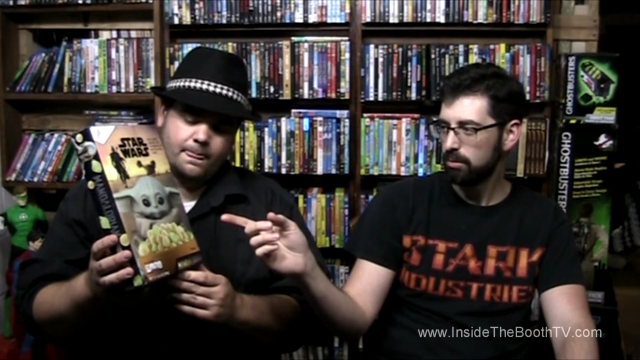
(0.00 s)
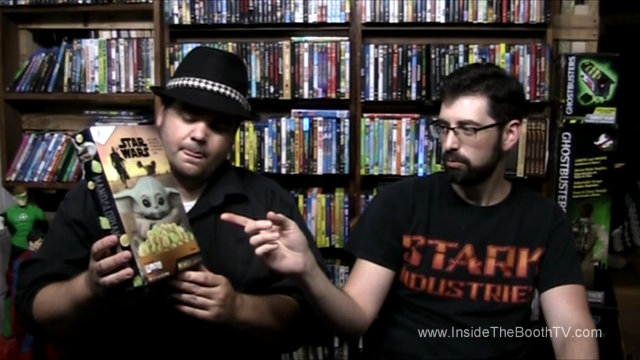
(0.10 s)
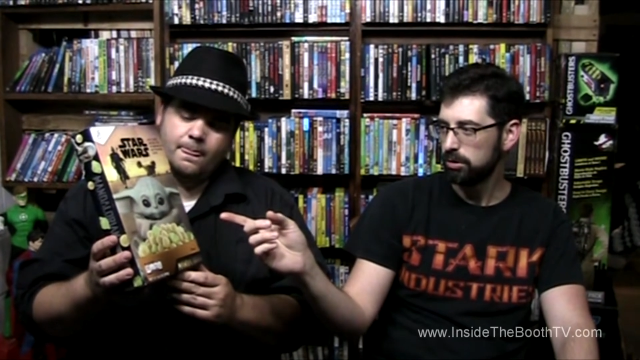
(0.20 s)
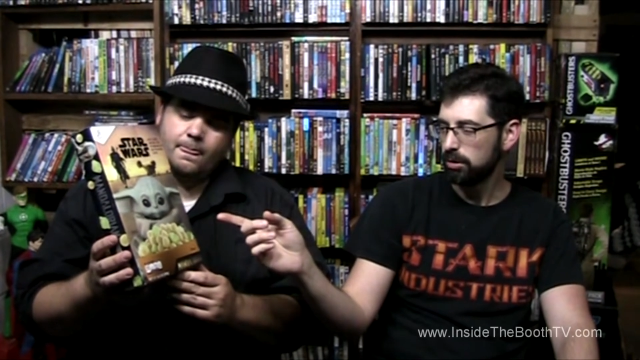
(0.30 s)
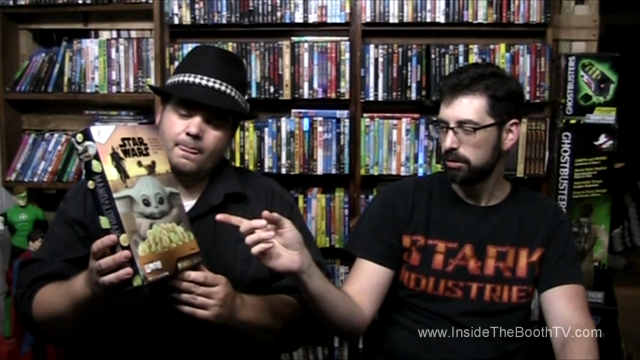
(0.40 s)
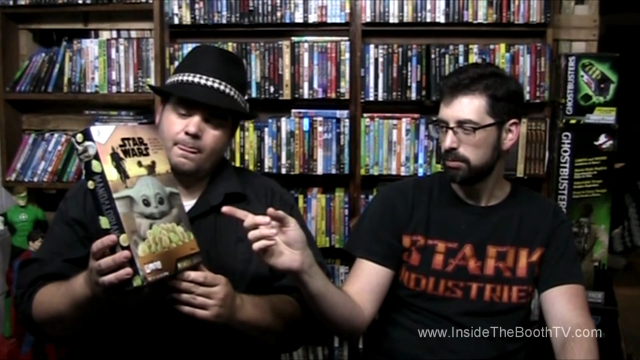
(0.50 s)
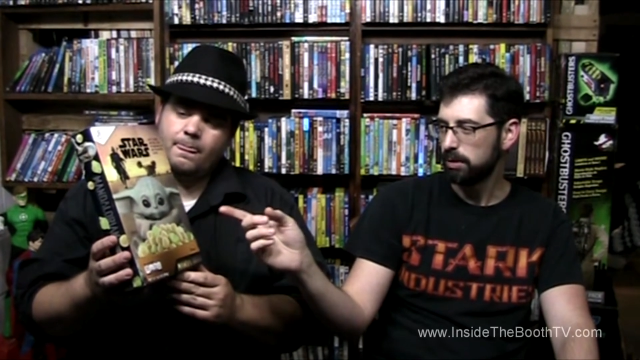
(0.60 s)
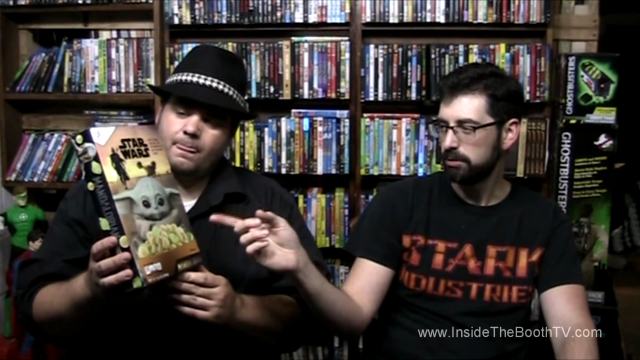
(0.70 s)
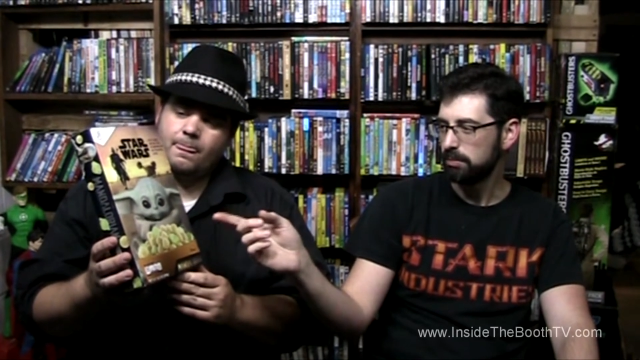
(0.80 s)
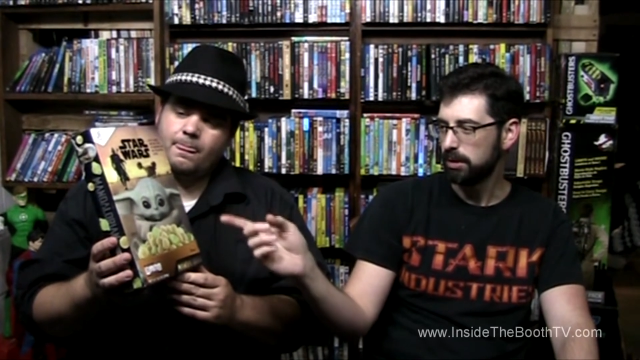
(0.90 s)
Speaker 1: we talked about
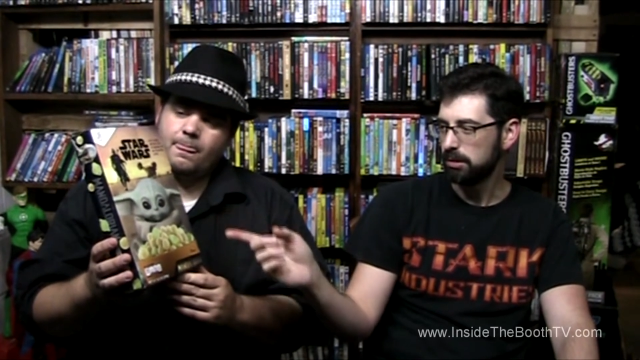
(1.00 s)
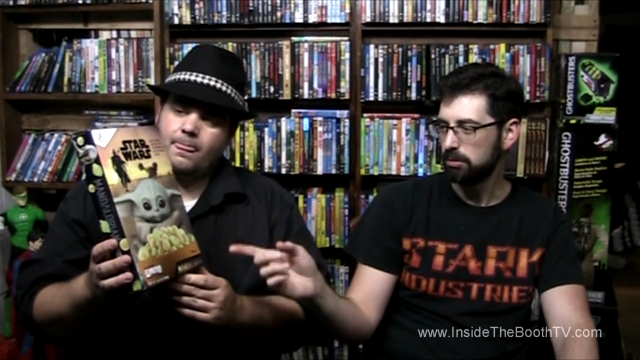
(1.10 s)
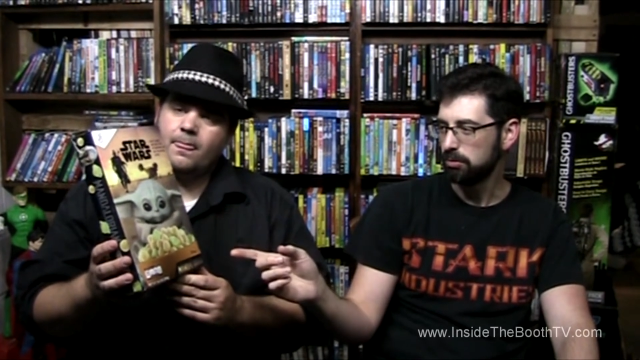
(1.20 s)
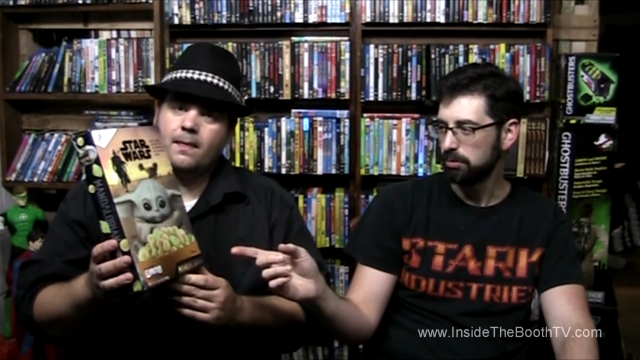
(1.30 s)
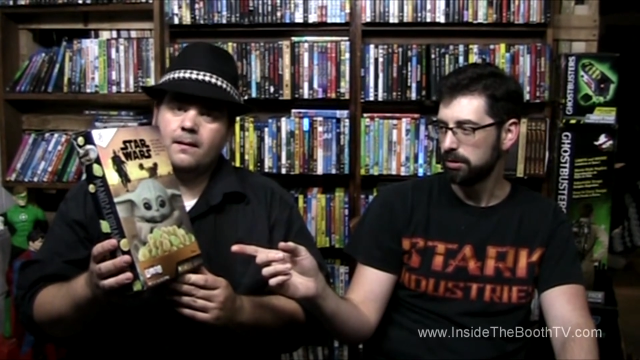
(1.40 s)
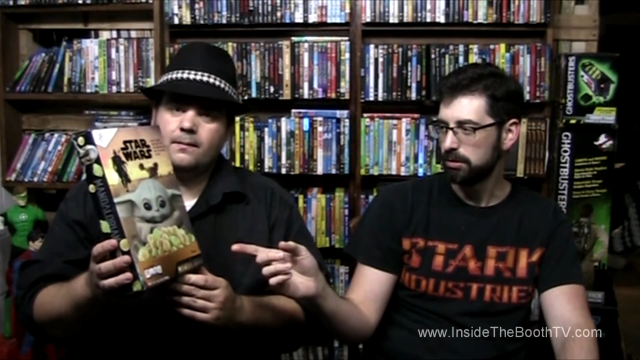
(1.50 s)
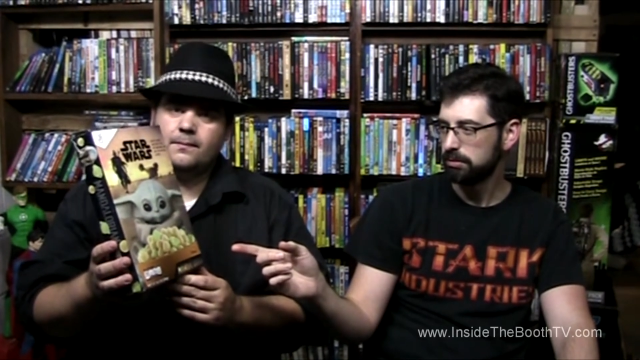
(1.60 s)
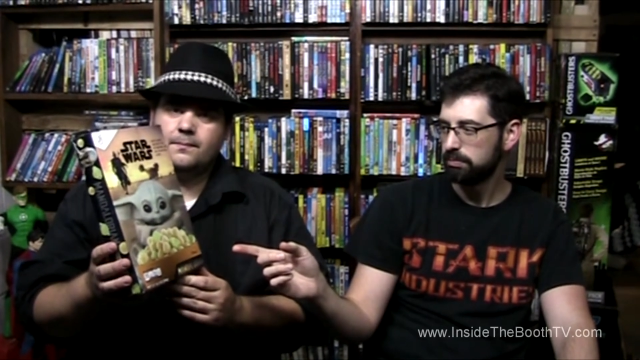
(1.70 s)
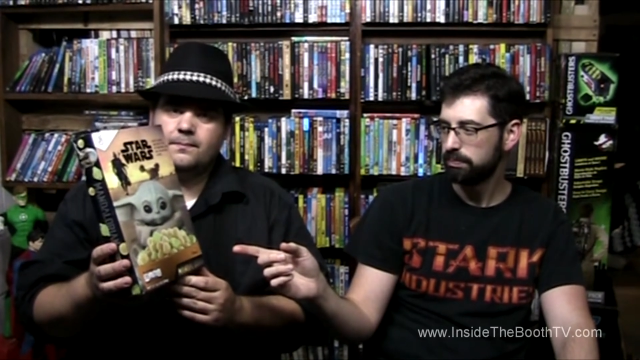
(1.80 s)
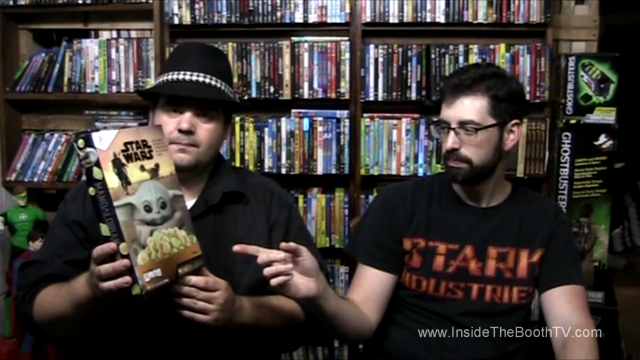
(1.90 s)
The Mandalorian.
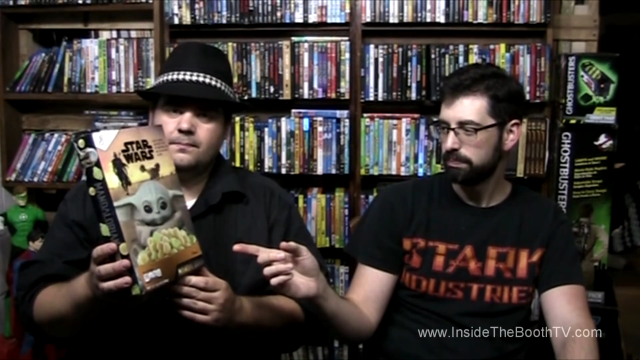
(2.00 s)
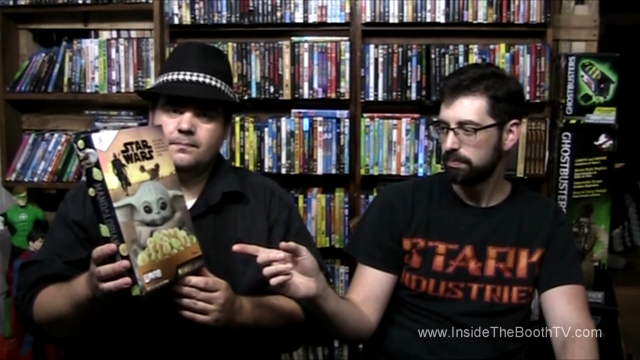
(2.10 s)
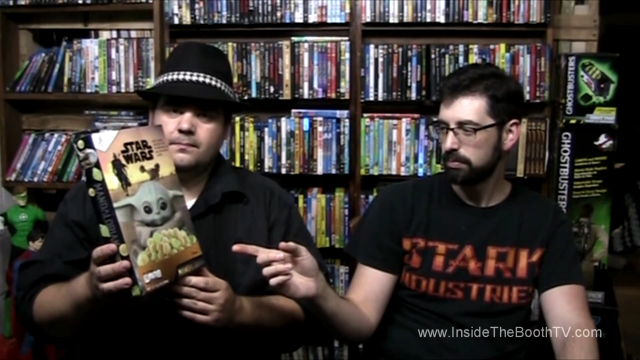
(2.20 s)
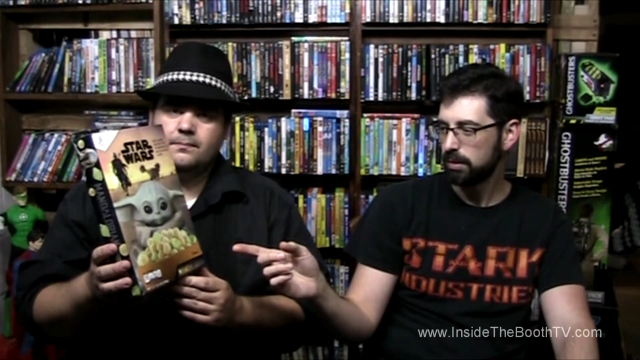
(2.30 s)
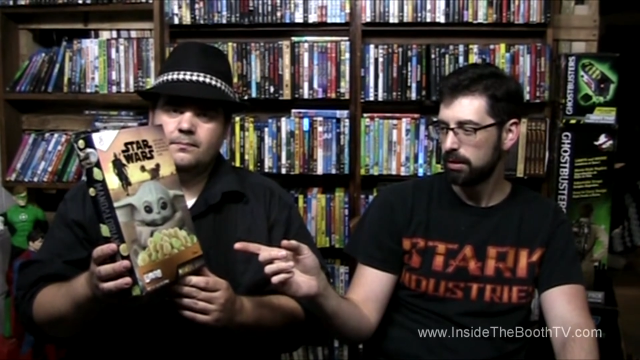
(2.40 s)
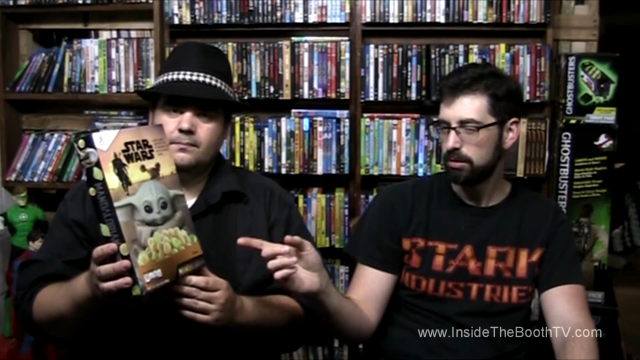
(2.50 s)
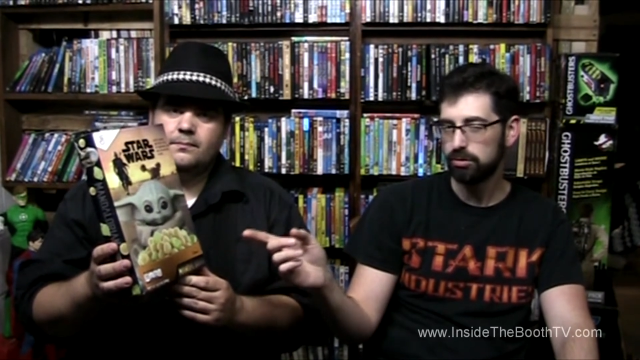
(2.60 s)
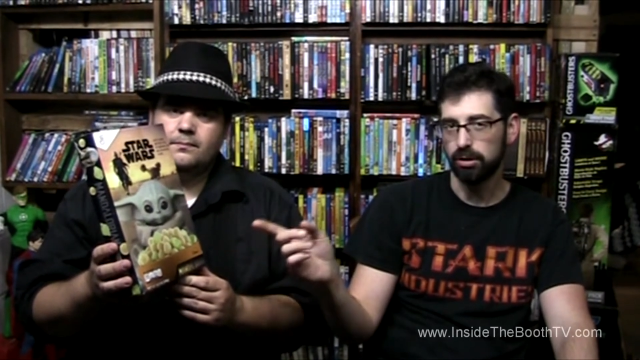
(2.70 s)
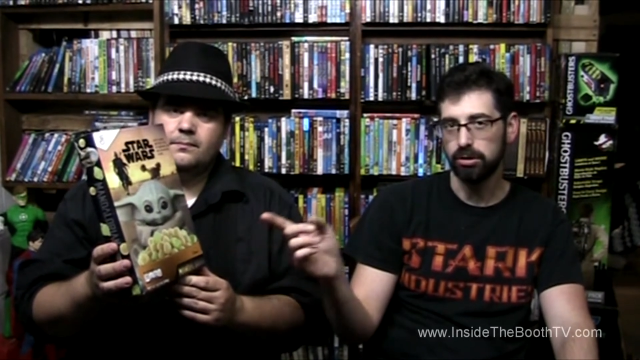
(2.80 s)
So